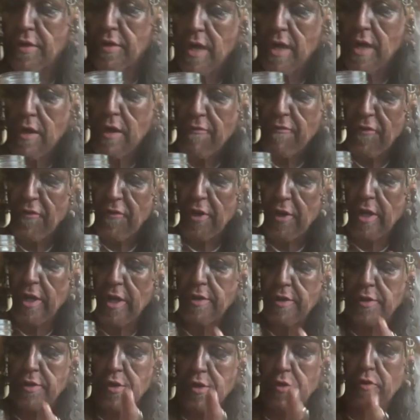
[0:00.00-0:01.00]
forget, you can
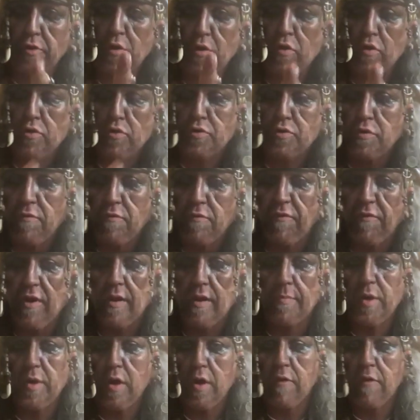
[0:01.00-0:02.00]
also find me on
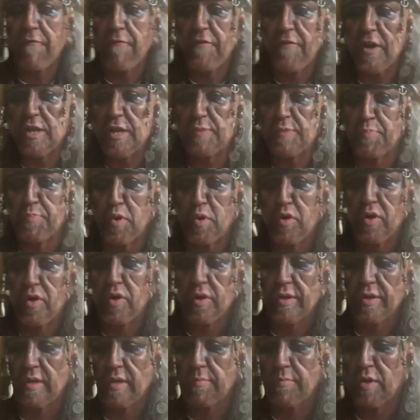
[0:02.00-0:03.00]
Facebook under Barnacle
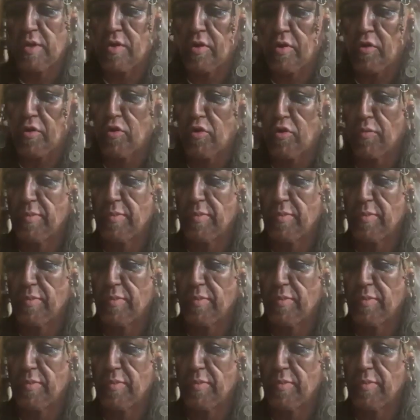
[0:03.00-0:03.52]
Bill Bedlam.